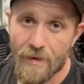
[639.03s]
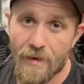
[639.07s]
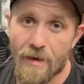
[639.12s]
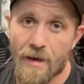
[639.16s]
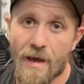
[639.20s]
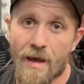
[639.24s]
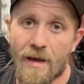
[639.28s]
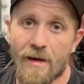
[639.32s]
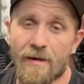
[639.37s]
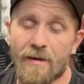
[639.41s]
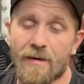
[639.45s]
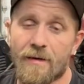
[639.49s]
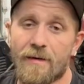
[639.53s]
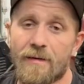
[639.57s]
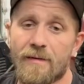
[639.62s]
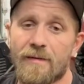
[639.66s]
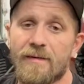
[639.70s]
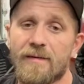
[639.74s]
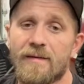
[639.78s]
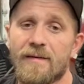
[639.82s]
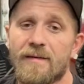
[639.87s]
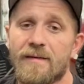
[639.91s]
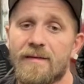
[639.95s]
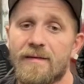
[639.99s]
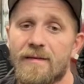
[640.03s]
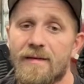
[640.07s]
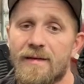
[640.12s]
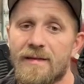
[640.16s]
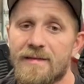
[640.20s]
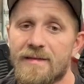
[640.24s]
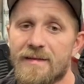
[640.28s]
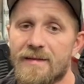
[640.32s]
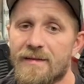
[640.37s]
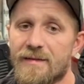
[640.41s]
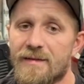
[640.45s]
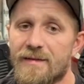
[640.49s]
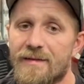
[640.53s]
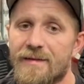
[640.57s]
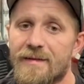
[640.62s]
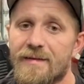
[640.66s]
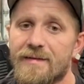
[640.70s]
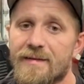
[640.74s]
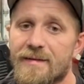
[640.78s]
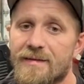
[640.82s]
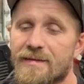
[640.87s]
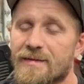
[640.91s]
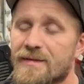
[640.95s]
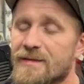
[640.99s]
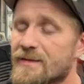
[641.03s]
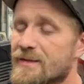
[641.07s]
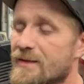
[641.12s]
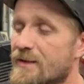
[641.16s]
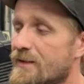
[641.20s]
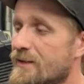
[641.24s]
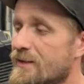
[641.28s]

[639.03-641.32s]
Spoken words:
I don't know. This has